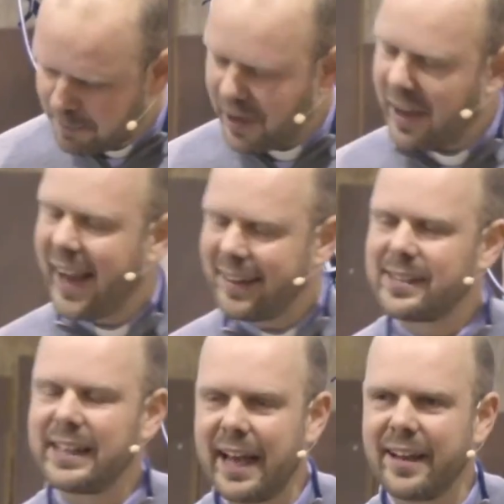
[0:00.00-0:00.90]
But
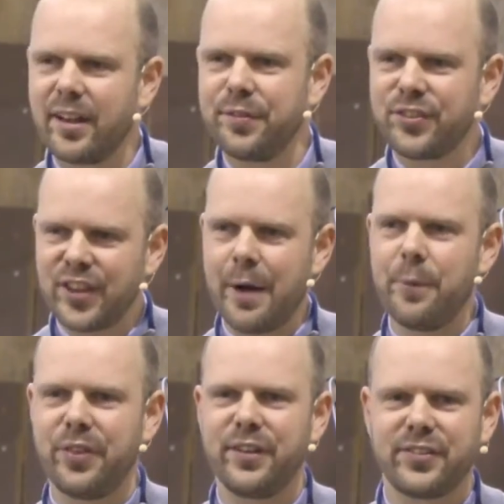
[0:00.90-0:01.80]
actually, as I've sat
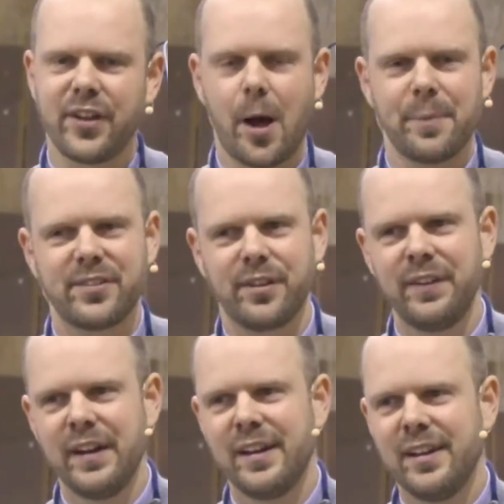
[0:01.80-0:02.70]
with this psalm, as
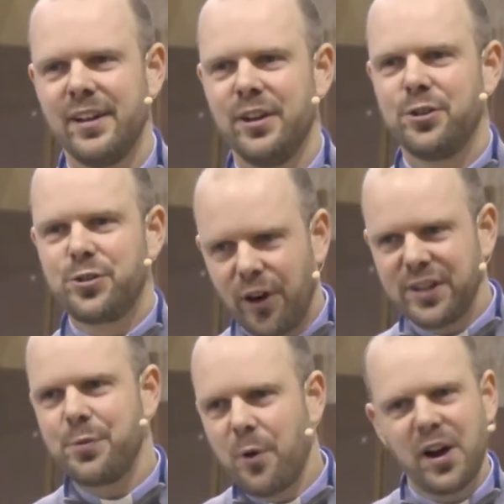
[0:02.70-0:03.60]
I've
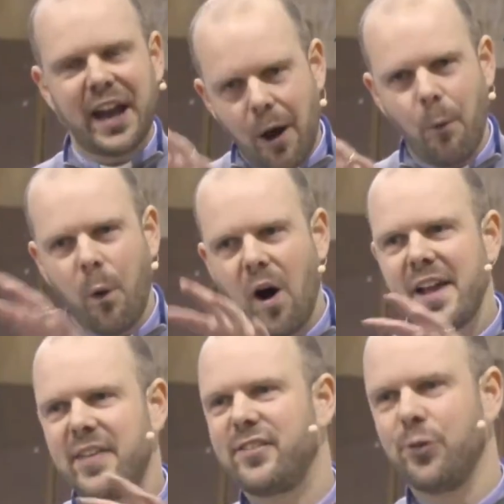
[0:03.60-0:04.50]
tried to work out
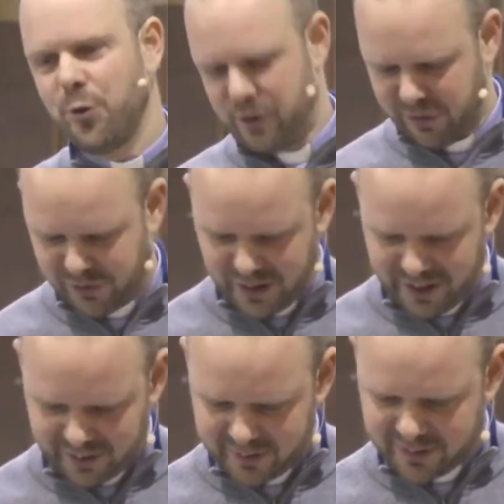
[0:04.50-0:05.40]
why this order of
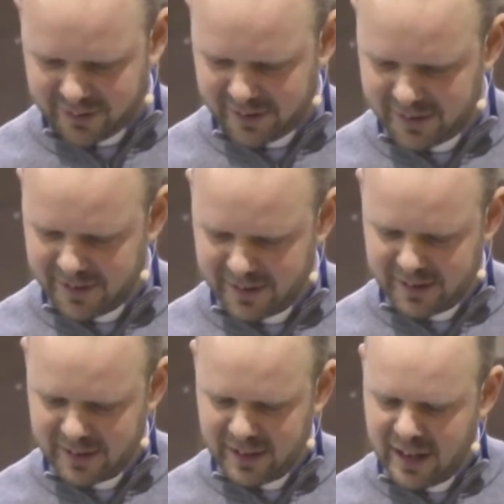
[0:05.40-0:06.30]
things,
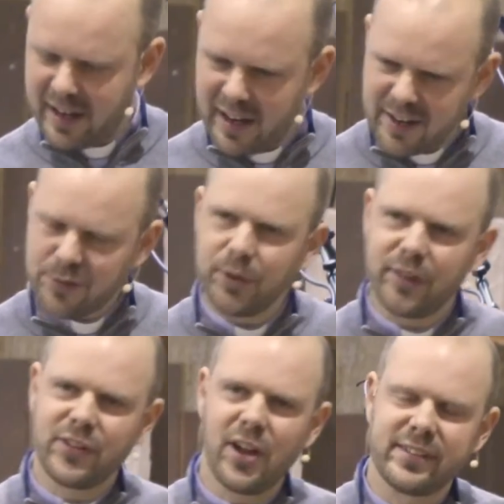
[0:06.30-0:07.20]
here's what
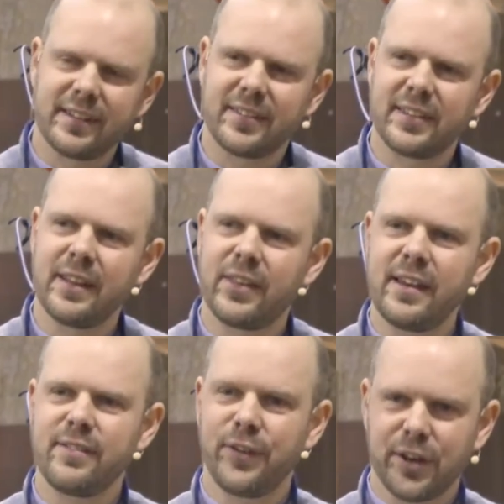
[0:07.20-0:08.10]
I've started to see.
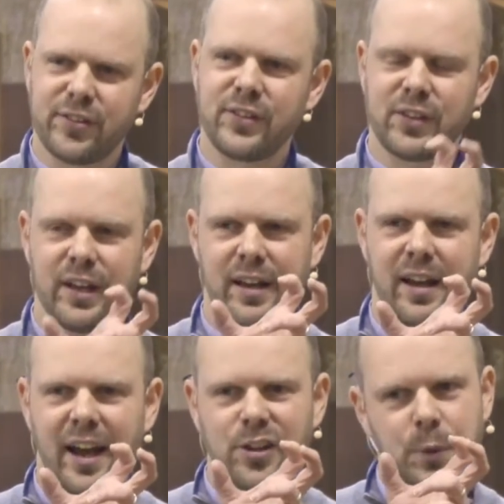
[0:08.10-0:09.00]
These verses,
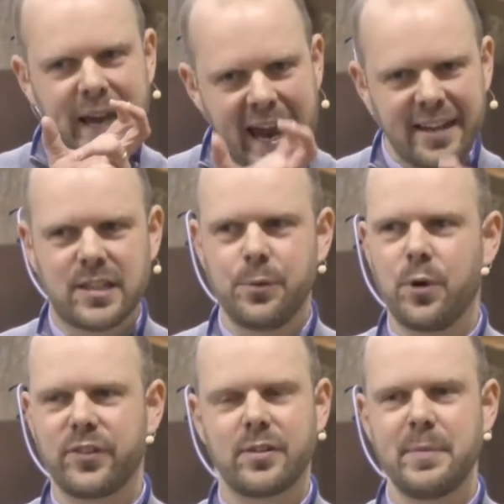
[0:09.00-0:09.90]
as we head
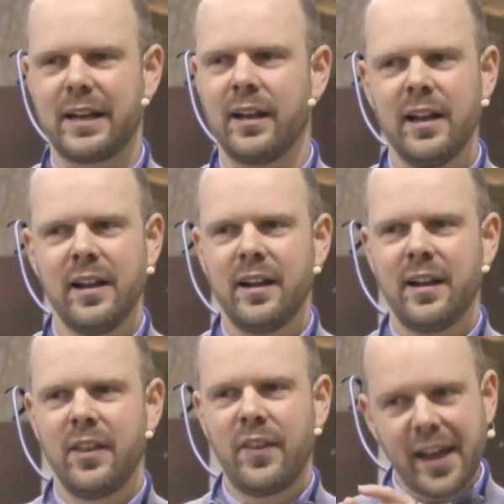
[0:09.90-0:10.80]
towards the middle,
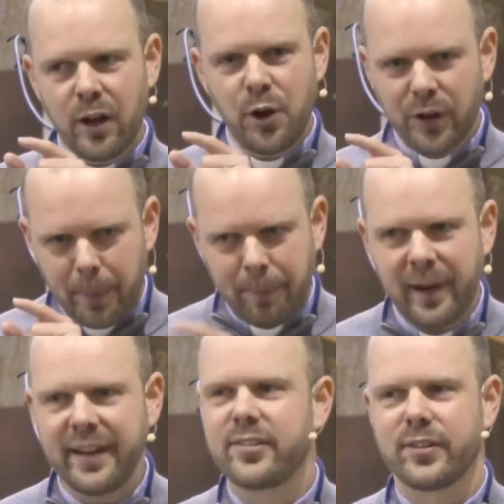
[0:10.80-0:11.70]
they are not the
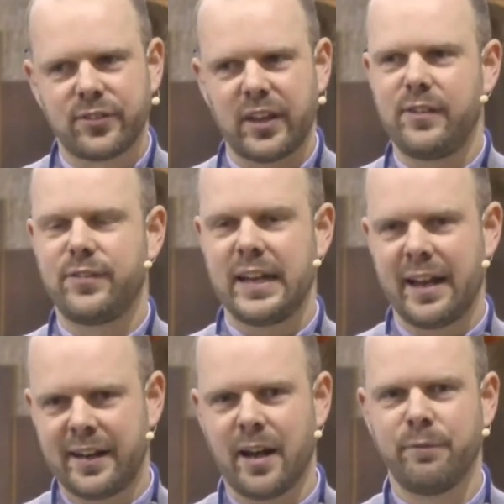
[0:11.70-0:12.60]
place of safety
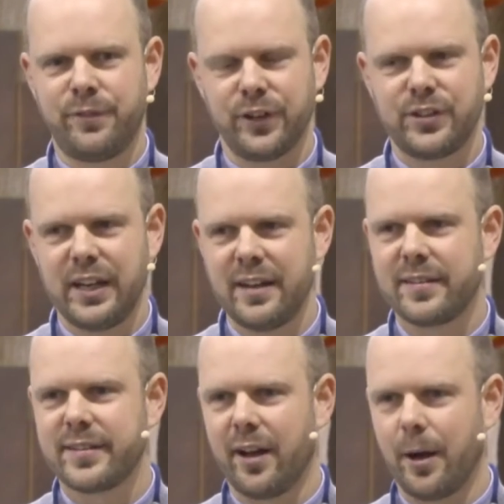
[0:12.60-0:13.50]
and comfort in the
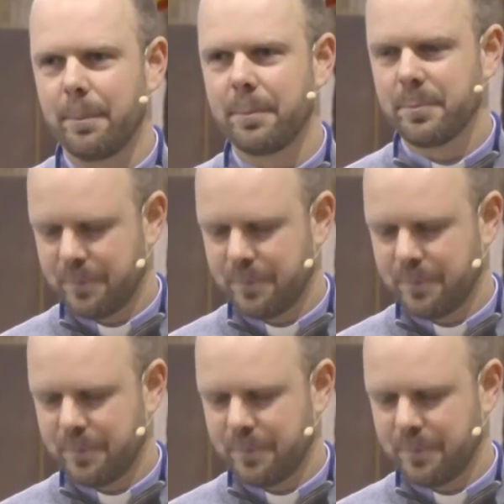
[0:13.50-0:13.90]
psalm,